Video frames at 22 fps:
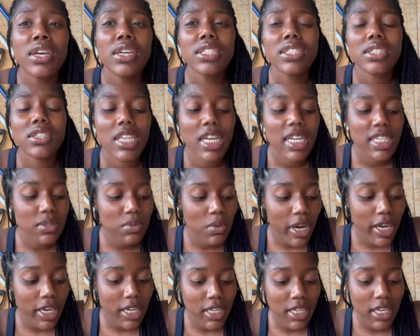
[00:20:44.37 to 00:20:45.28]
So that's
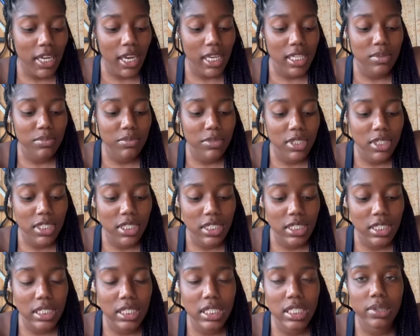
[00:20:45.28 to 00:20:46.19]
why it hasn't been
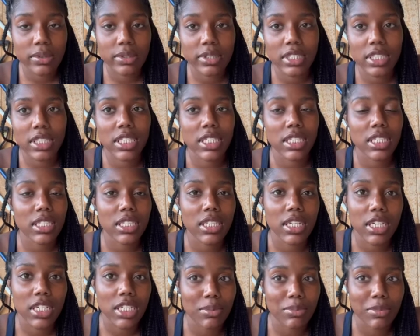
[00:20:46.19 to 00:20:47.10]
easy to really get it
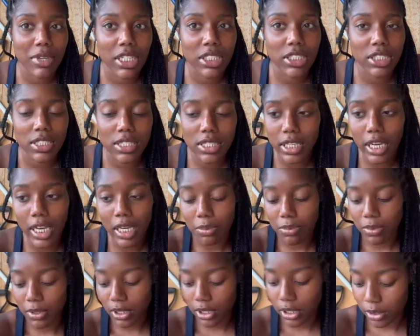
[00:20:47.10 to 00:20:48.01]
done. I'm not just
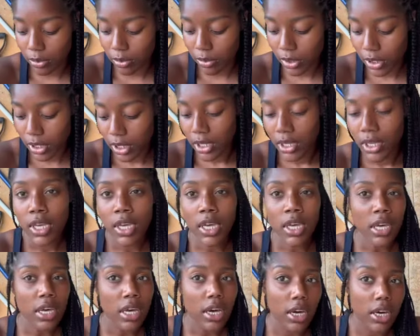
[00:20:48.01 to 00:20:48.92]
typing up
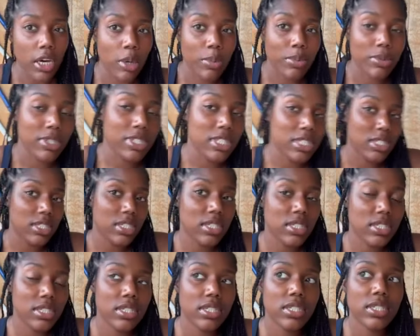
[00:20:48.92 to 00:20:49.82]
a couple
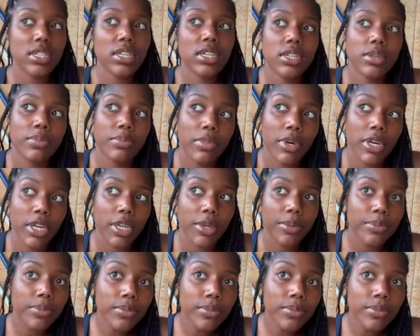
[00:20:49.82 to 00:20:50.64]
sentences, but